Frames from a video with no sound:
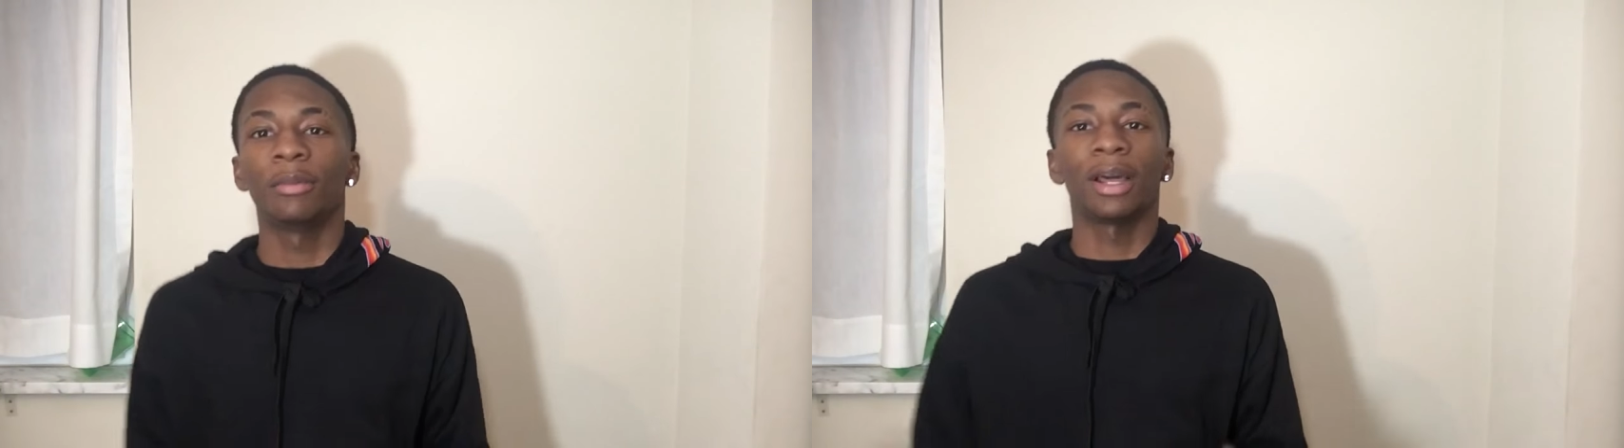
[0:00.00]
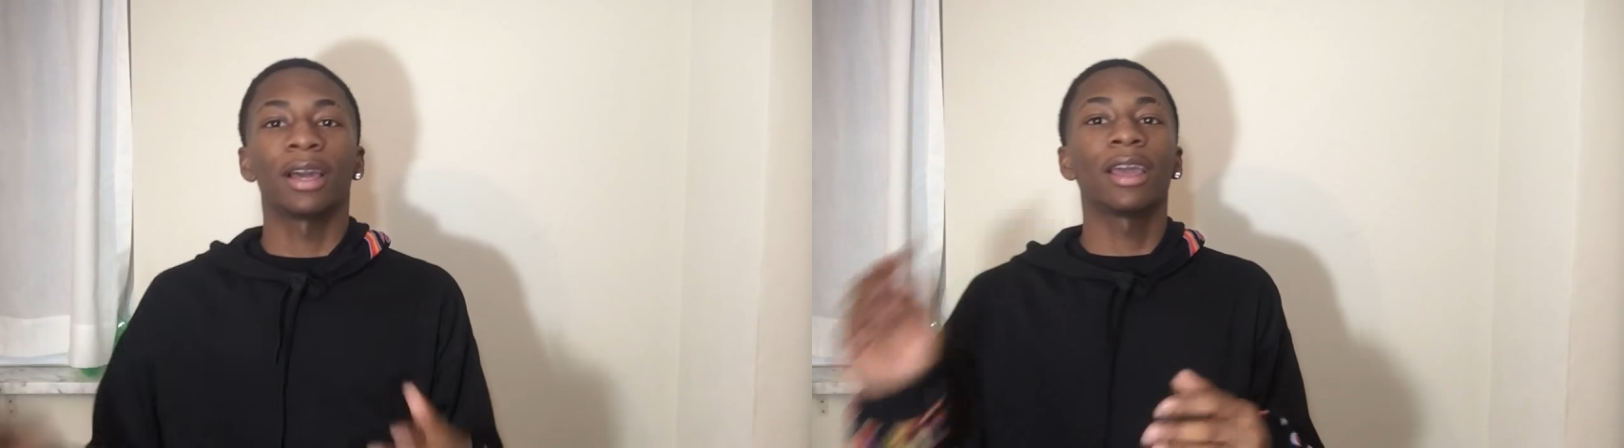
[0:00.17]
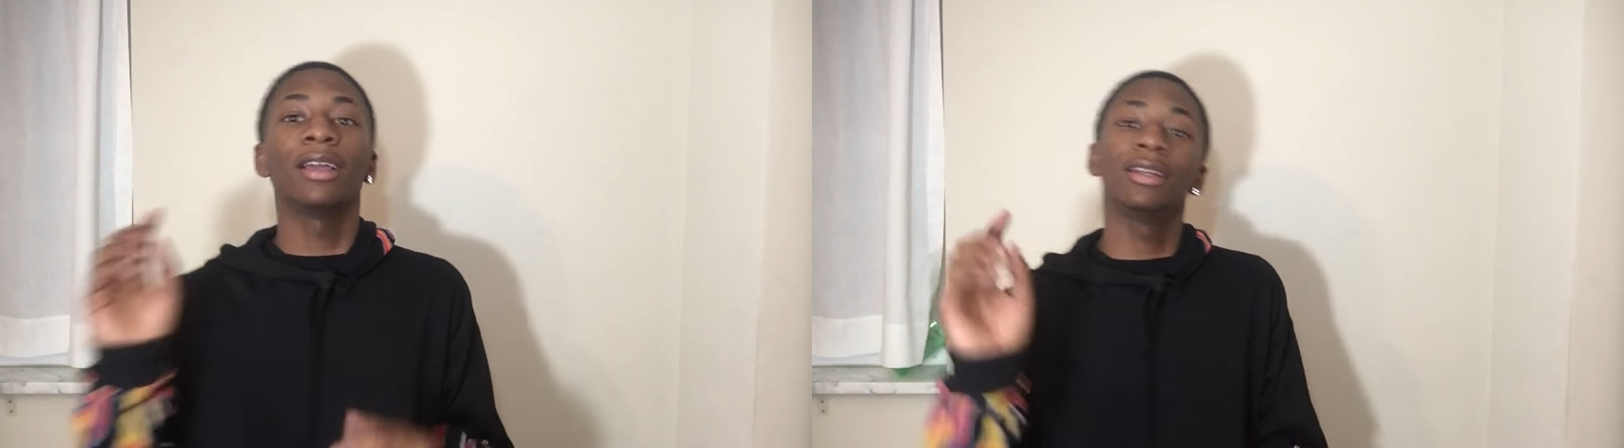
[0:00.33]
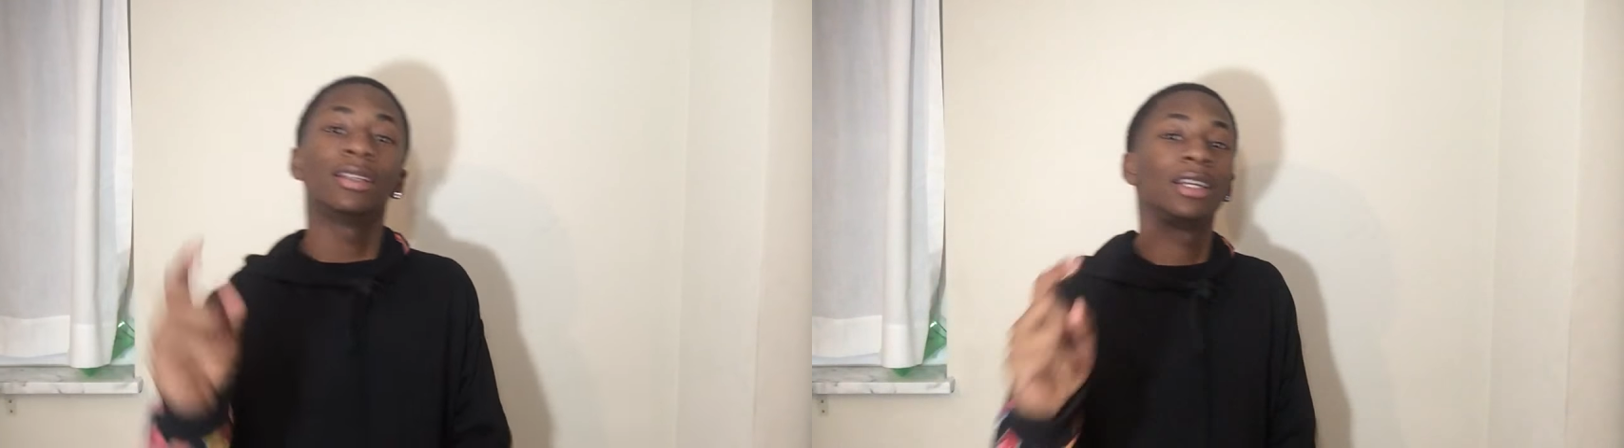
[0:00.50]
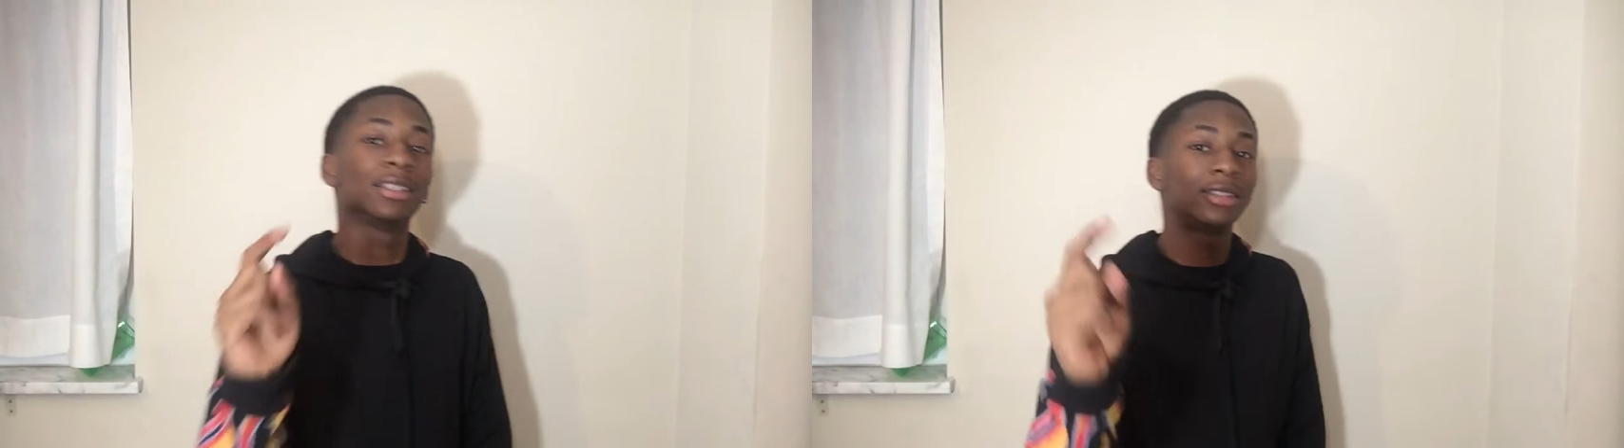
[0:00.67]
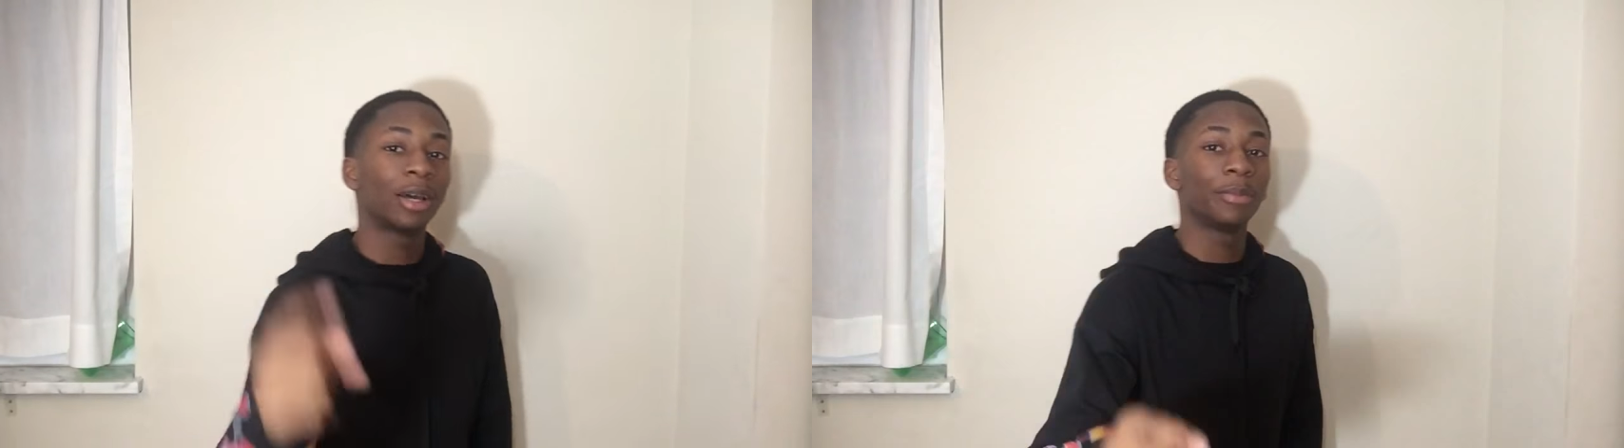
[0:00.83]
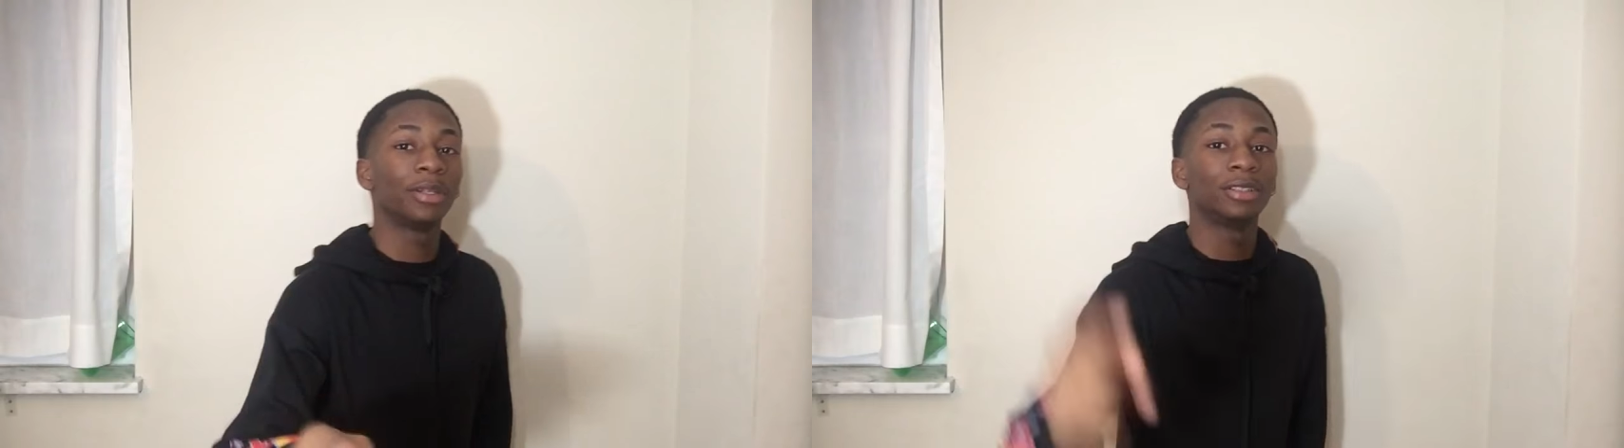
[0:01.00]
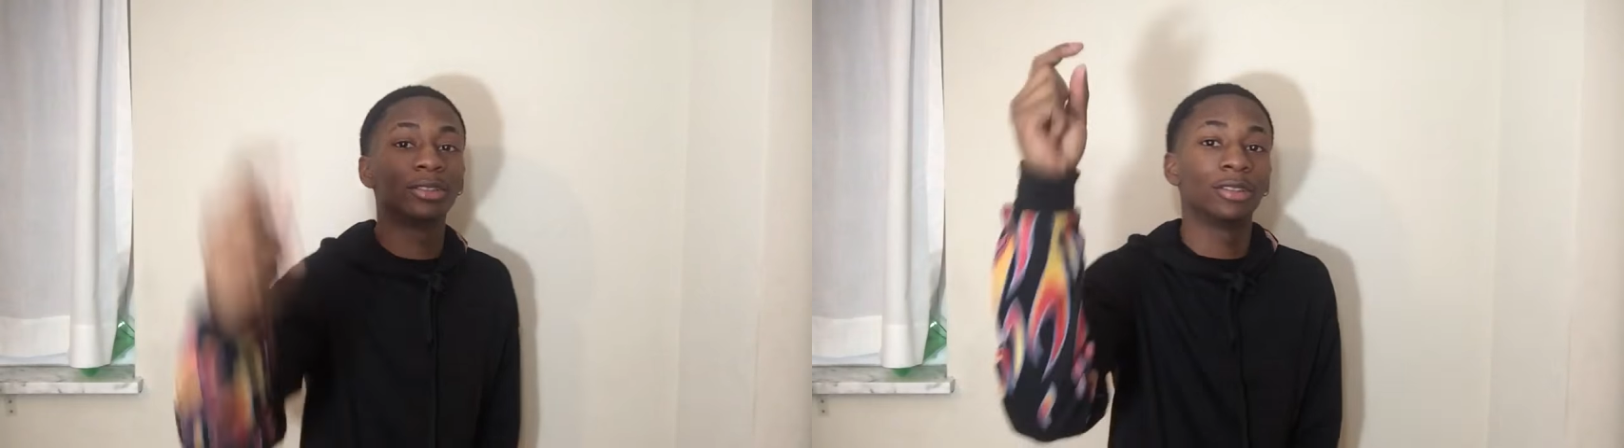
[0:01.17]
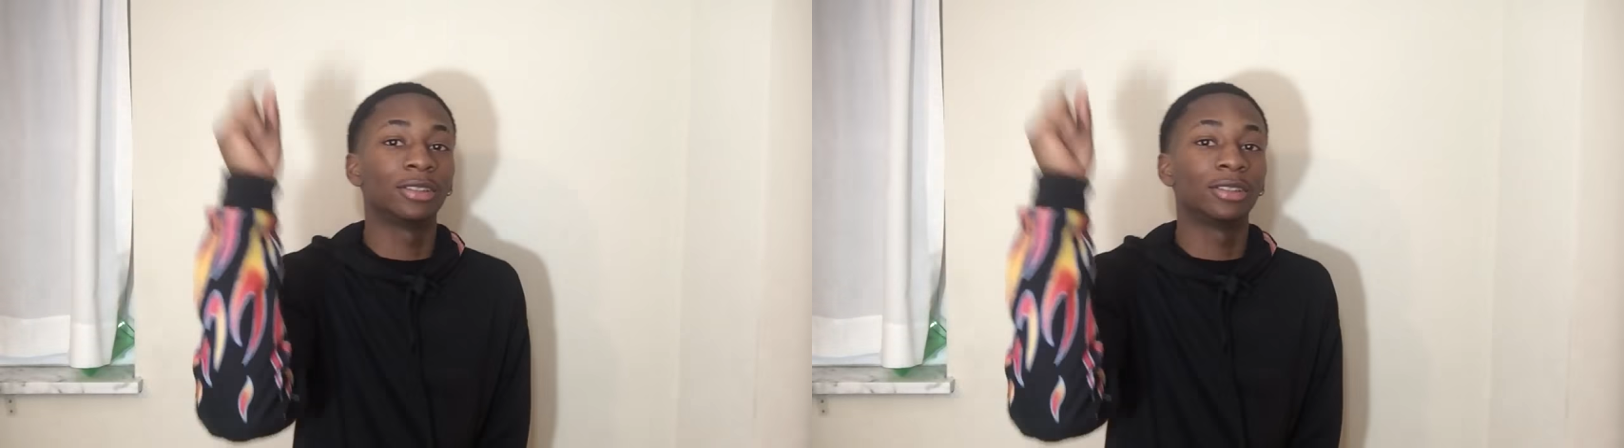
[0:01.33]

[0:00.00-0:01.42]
I can't let that stop me this